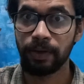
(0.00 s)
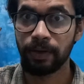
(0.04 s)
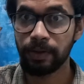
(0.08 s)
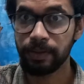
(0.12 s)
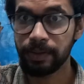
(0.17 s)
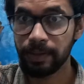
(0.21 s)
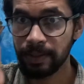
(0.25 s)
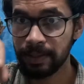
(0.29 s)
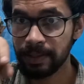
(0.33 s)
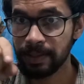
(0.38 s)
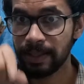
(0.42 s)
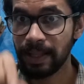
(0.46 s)

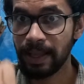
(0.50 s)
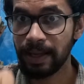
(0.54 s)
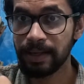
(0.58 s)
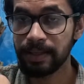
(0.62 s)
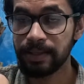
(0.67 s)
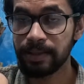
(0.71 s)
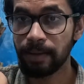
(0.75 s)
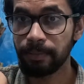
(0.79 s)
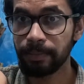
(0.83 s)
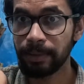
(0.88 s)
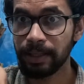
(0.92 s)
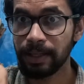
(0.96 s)
Since there is
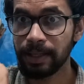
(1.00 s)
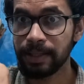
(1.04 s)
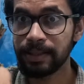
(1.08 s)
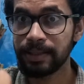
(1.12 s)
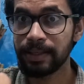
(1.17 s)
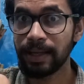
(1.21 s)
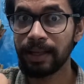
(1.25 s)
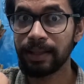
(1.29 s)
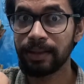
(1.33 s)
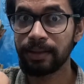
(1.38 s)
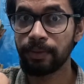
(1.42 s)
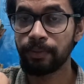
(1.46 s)
something
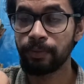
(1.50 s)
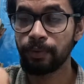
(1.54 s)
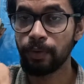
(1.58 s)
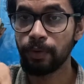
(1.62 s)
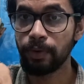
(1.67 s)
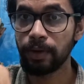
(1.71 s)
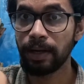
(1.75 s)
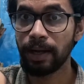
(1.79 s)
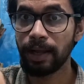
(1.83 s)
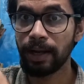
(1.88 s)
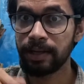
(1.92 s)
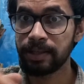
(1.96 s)
inside the
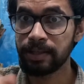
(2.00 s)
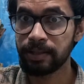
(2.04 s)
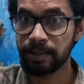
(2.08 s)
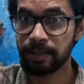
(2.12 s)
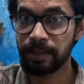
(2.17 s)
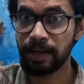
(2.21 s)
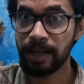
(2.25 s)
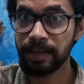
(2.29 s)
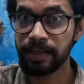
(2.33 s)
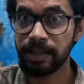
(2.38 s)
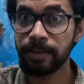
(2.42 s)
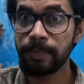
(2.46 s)
wound, it
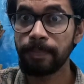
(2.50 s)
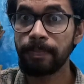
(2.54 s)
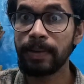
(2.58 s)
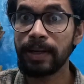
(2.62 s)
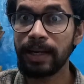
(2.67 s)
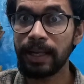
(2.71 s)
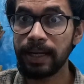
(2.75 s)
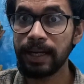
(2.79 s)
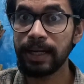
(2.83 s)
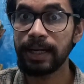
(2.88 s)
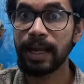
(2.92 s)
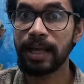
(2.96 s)
doesn't
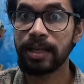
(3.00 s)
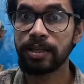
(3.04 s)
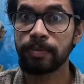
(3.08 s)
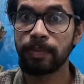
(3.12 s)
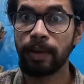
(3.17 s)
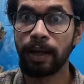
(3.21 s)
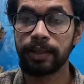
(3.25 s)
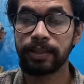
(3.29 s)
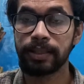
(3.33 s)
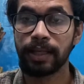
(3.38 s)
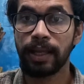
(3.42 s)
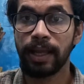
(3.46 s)
bleed as
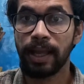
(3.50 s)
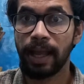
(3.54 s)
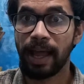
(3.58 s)
much.